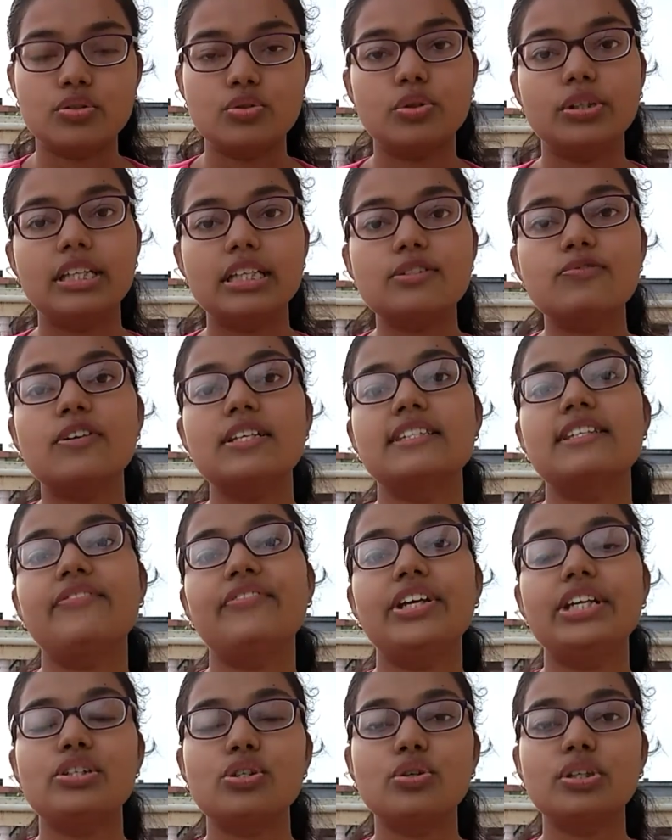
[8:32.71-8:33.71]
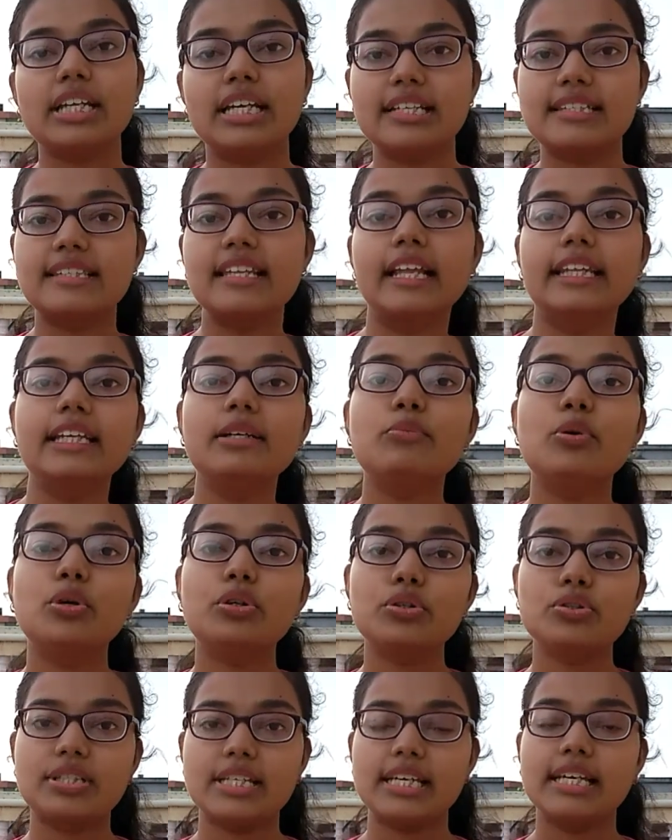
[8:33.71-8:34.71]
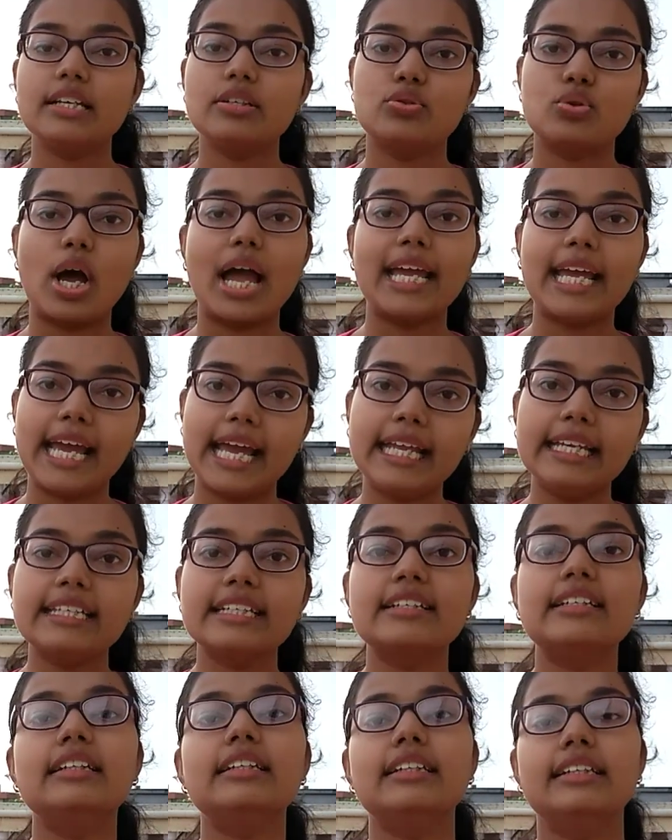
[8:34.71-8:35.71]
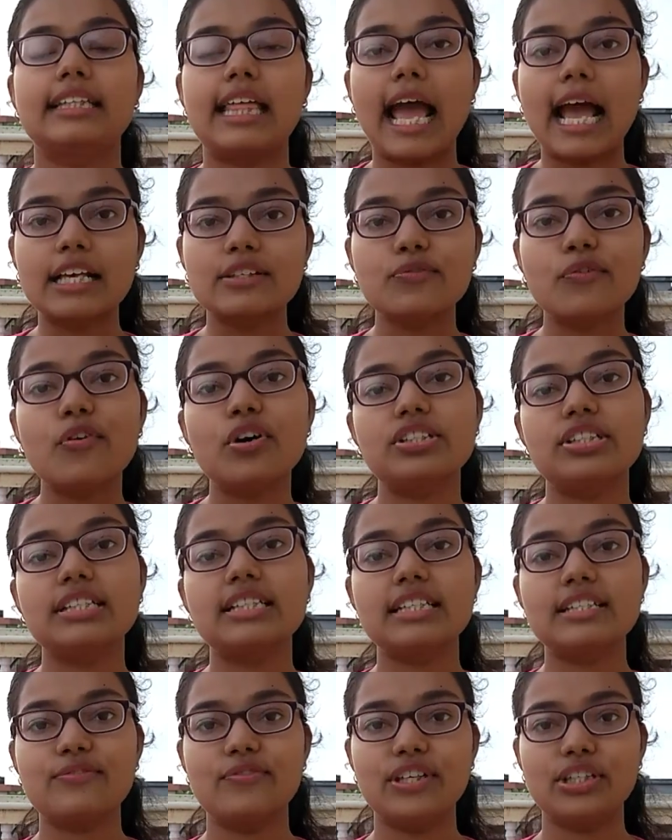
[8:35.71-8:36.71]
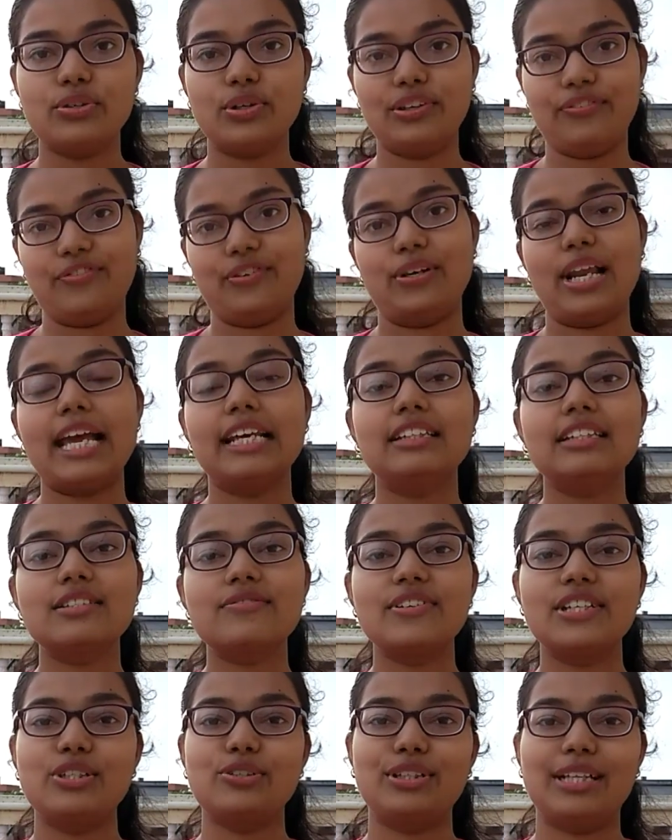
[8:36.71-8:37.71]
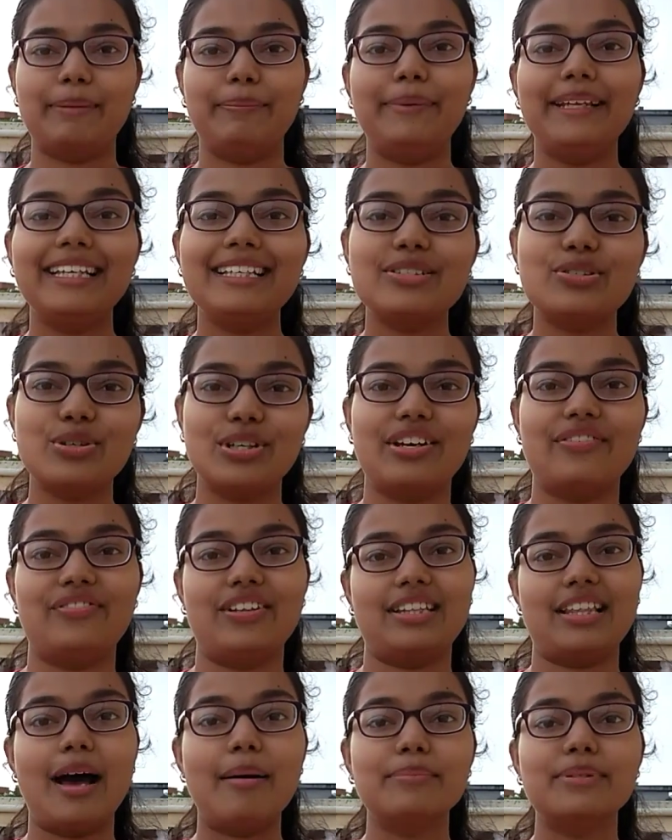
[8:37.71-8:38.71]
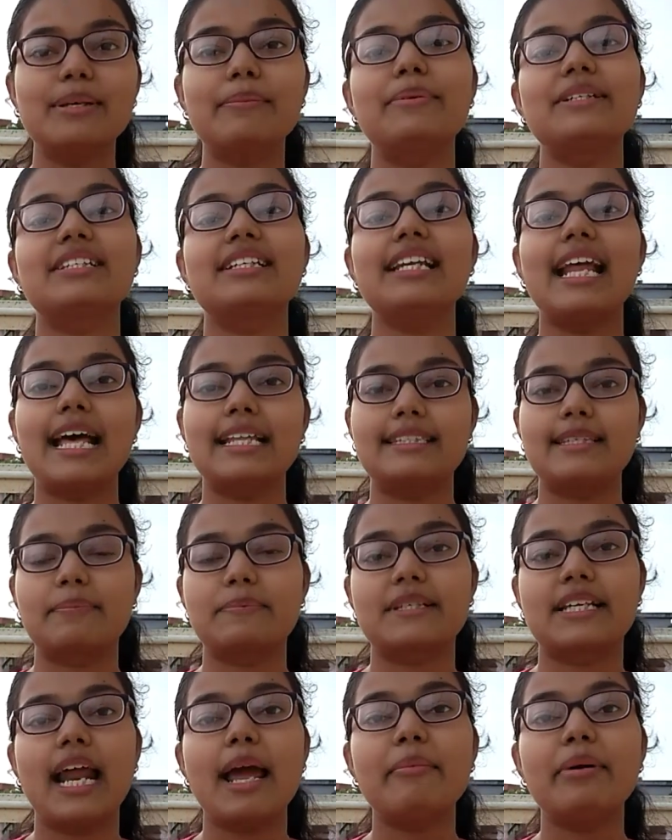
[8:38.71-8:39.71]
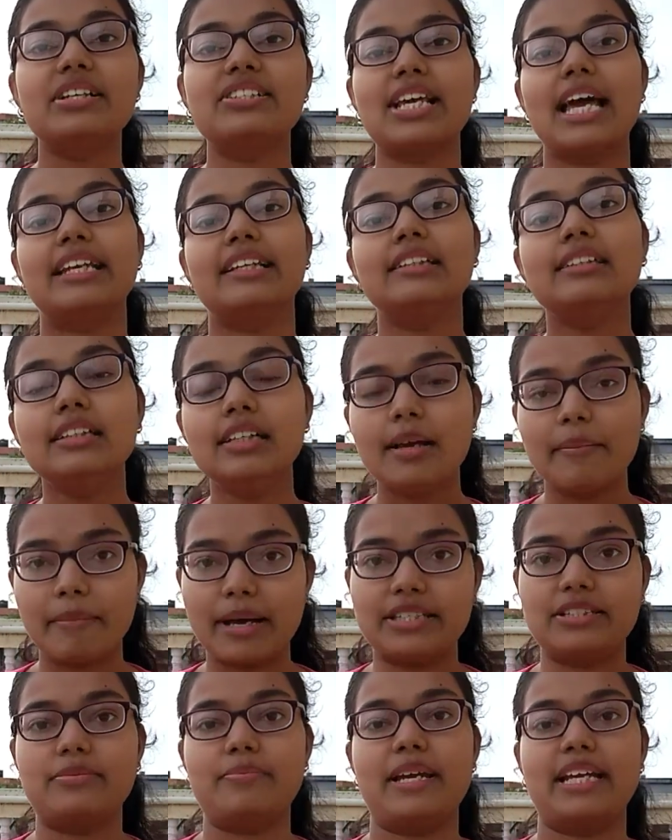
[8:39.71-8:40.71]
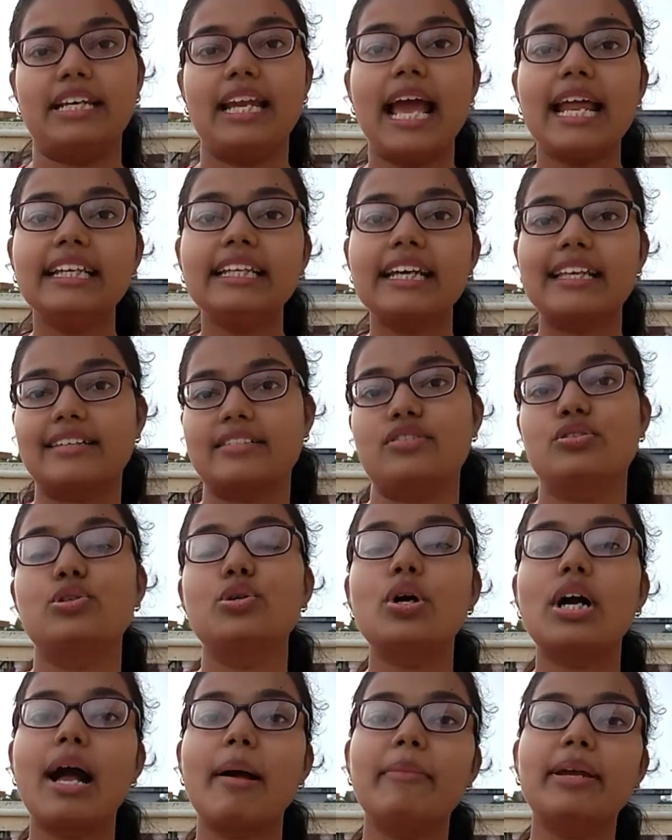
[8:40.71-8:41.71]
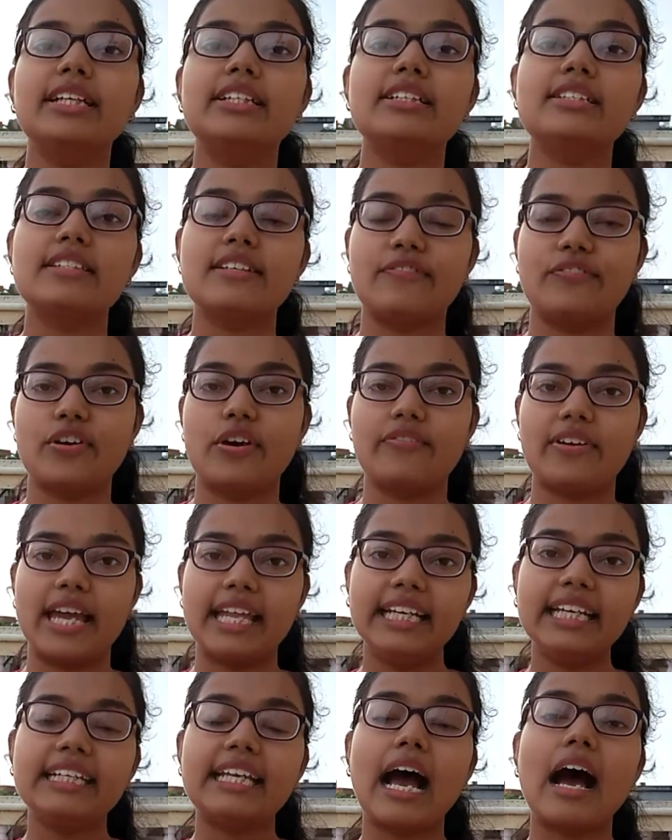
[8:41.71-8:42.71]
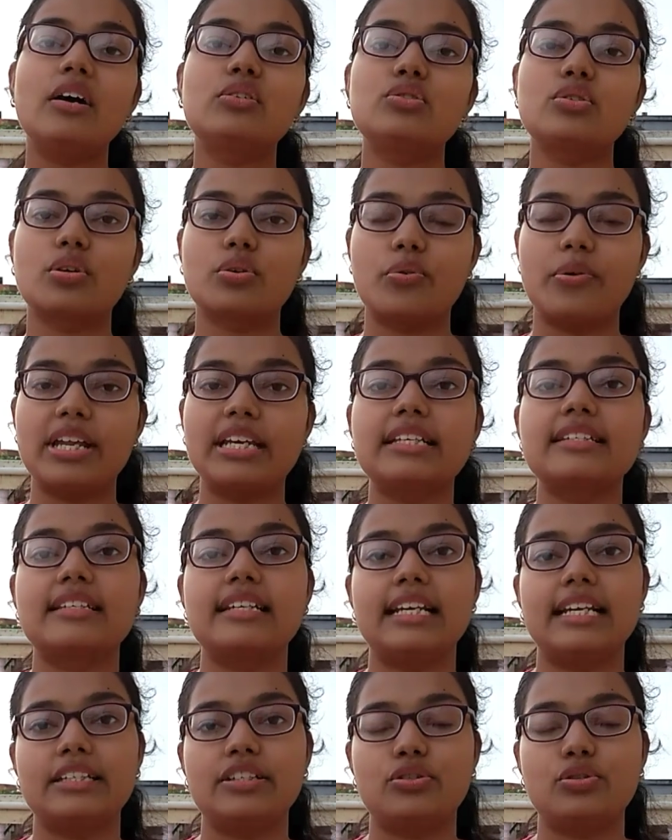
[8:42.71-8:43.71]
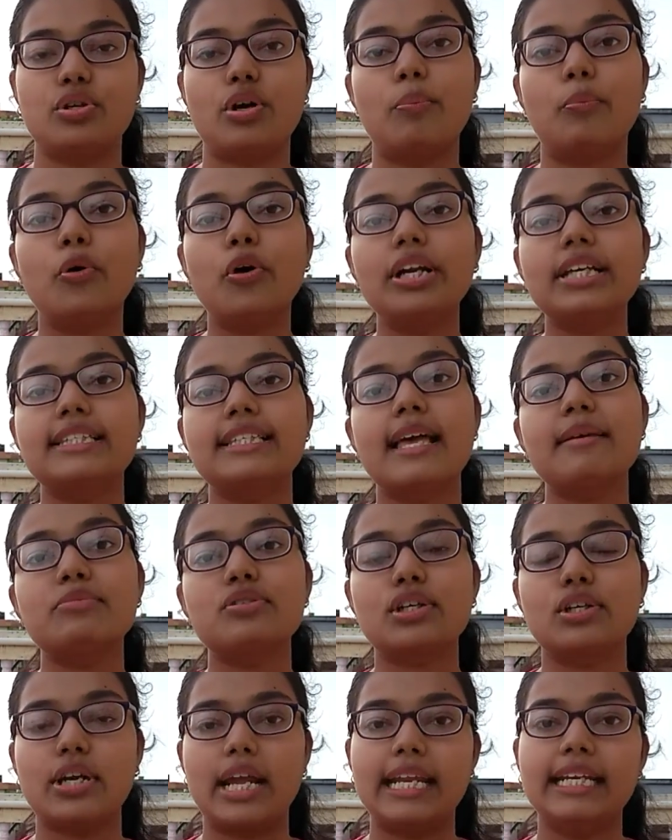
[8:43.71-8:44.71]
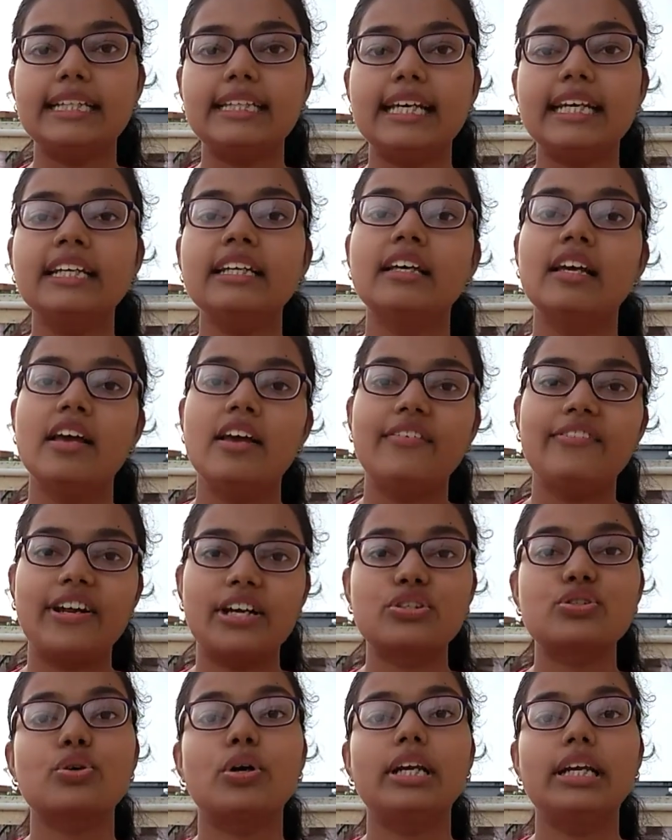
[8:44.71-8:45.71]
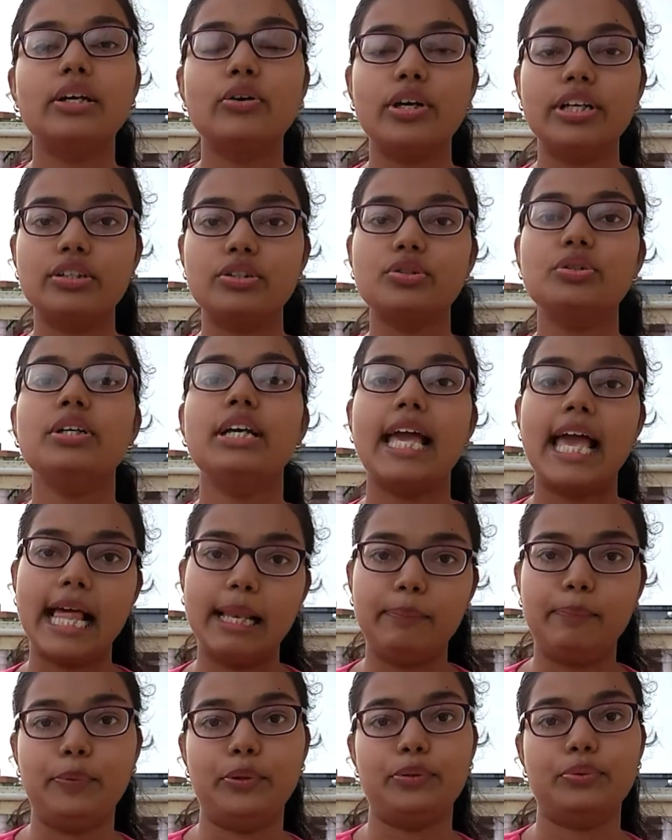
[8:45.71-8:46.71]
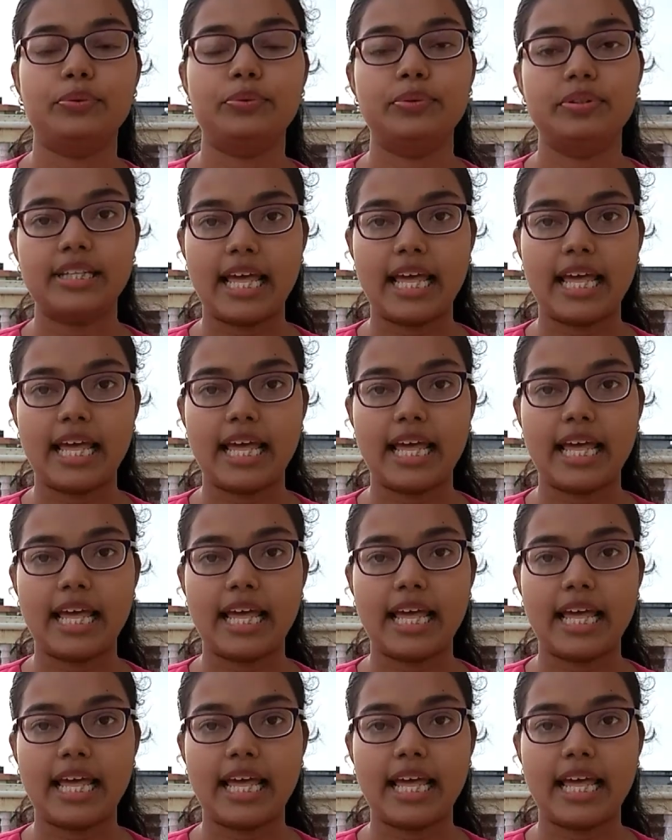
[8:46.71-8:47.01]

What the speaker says: So this was the video. There is nothing more to say. So I end here. Thanks for watching this video. If you like this video, then please do give the thumbs up button and subscribe our channel, Mastermind. And yes, do comment us if you have any doubts or queries related to your board exams or anything. We are surely going to help you.